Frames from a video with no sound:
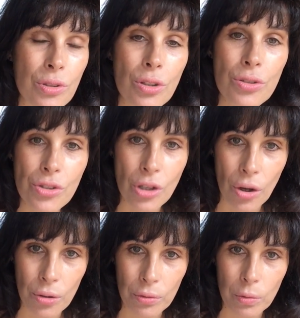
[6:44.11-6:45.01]

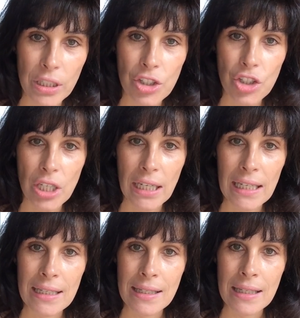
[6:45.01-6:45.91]
Cusco, which
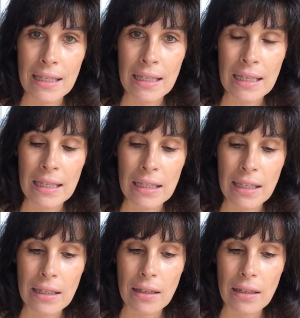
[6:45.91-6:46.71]
is the